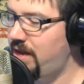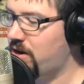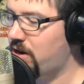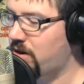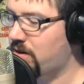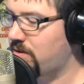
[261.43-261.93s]
they
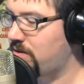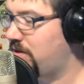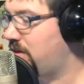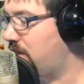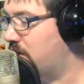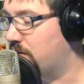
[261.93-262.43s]
are
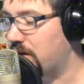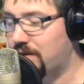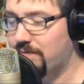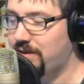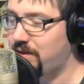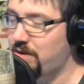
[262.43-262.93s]
you know,
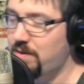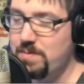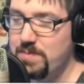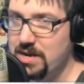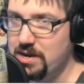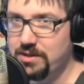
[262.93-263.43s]
you know, I'm
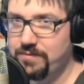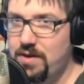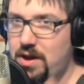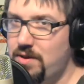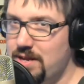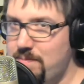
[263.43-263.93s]
big on the
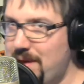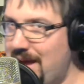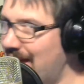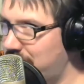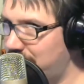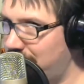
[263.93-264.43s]
following the
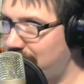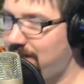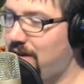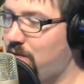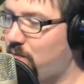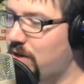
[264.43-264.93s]
passion
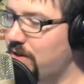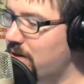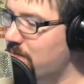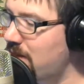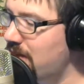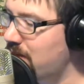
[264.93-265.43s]
idea, where
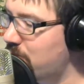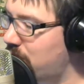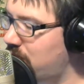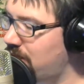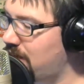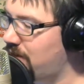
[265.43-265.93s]
they're making
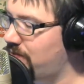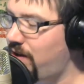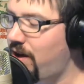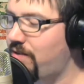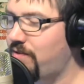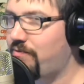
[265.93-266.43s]
money out
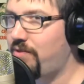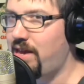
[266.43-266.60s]
of,